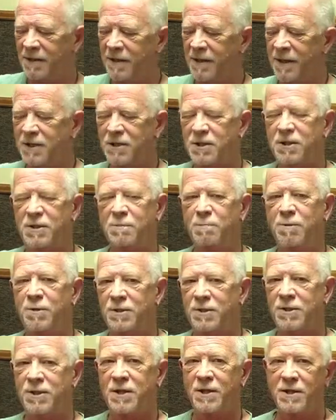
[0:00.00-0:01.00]
This
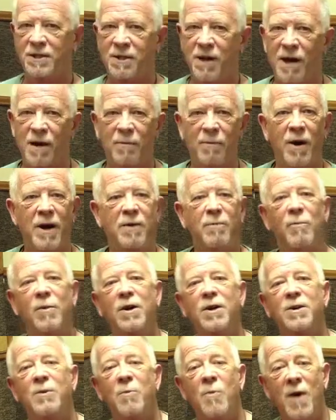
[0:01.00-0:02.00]
puts the guitar right
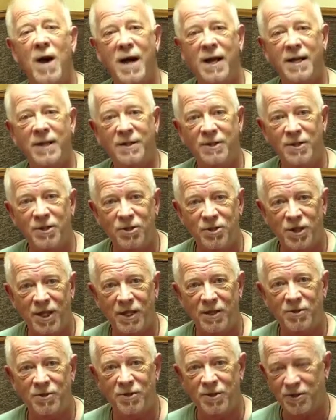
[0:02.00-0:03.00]
where you want it to
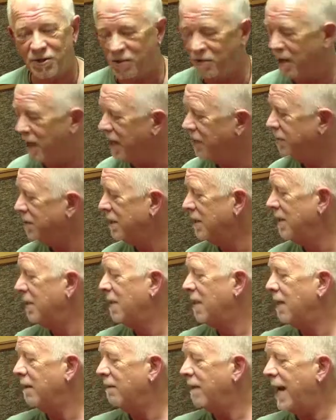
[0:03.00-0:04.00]
change the strings.
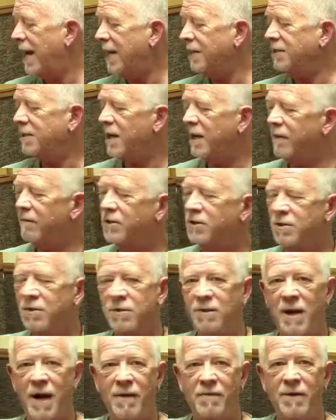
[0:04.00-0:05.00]
Last, I have a
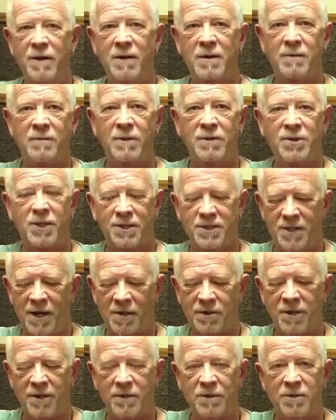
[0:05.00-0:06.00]
screwdriver, which has
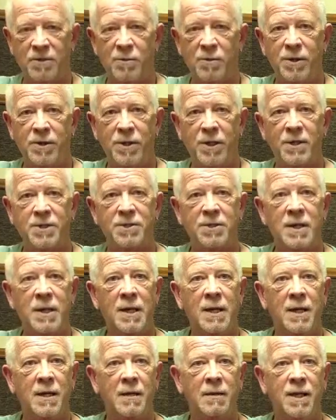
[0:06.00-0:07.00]
nothing to do with this.
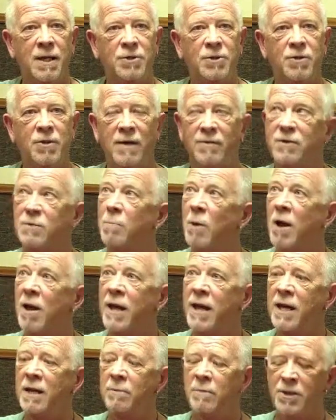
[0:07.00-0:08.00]
Unless you have
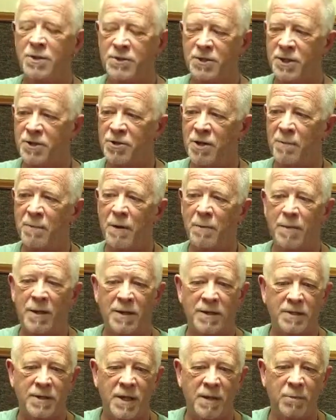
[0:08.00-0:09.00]
small animals, they jump up
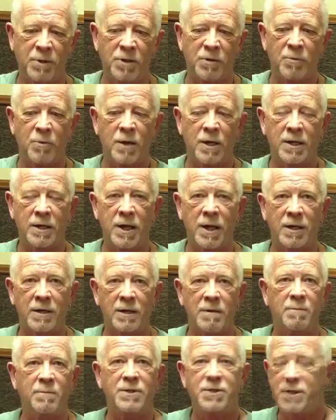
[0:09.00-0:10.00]
on the table you're working on and
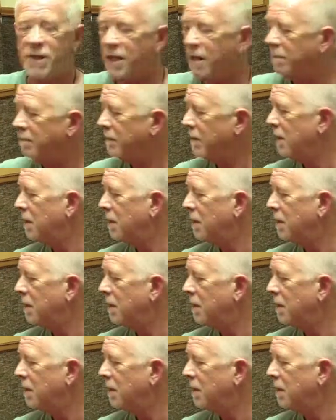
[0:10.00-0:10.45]
give them a stab.